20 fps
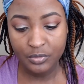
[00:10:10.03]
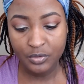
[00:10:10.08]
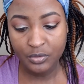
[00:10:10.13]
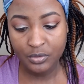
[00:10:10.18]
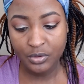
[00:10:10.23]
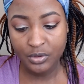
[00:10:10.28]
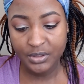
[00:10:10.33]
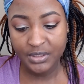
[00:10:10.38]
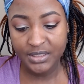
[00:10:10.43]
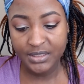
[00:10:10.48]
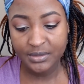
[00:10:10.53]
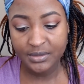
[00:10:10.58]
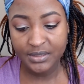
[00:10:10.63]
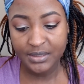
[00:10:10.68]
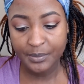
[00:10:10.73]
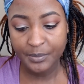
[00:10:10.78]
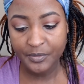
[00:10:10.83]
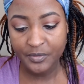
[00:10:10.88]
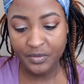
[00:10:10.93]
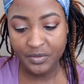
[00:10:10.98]
conceal
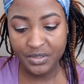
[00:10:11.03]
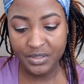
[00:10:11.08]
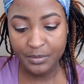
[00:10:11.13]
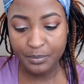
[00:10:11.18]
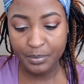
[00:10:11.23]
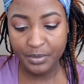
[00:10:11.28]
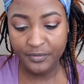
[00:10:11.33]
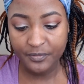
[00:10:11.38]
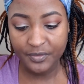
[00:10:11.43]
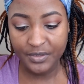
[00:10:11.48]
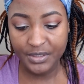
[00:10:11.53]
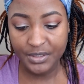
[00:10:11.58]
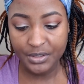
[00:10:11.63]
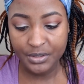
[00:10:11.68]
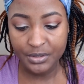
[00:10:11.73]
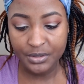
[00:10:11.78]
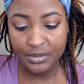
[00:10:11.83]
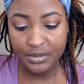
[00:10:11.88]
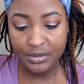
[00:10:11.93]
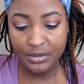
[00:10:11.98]
some of those
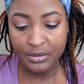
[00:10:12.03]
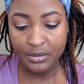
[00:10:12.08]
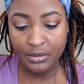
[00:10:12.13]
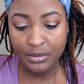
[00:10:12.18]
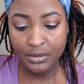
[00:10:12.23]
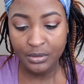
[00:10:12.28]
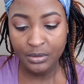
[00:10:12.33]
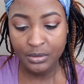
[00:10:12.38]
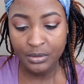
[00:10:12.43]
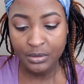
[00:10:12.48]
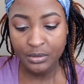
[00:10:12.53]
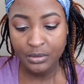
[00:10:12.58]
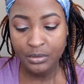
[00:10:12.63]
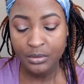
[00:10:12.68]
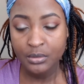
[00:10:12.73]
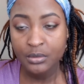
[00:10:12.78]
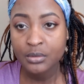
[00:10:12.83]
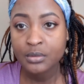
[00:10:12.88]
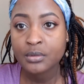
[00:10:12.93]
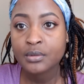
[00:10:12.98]
imperfections.
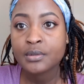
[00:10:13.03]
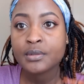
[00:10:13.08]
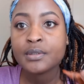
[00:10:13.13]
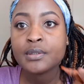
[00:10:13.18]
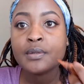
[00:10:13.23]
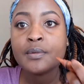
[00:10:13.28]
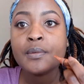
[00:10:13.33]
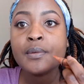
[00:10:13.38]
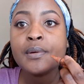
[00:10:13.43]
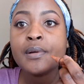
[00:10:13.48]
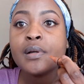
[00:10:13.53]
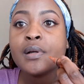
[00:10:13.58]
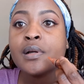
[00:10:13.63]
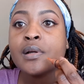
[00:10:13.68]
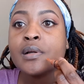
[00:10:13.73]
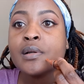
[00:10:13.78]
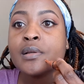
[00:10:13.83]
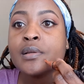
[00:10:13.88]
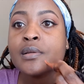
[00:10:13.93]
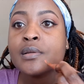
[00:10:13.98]
So
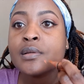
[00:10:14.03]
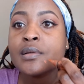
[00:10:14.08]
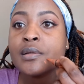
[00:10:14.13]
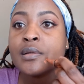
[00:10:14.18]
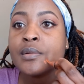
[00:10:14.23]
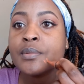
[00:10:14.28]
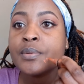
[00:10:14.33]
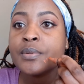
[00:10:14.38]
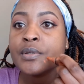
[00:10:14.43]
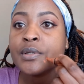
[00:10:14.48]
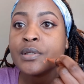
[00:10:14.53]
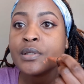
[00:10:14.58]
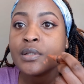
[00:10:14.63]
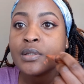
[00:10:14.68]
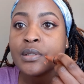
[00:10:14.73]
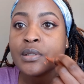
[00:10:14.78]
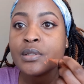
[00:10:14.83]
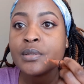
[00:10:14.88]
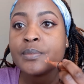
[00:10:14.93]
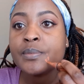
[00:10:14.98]
just gonna put a
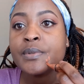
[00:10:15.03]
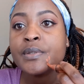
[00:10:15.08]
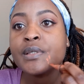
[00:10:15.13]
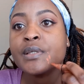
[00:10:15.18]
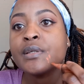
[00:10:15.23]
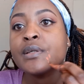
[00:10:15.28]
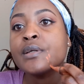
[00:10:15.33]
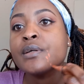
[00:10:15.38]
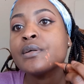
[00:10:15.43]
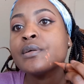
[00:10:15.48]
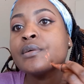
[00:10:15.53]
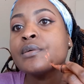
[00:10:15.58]
little bit here.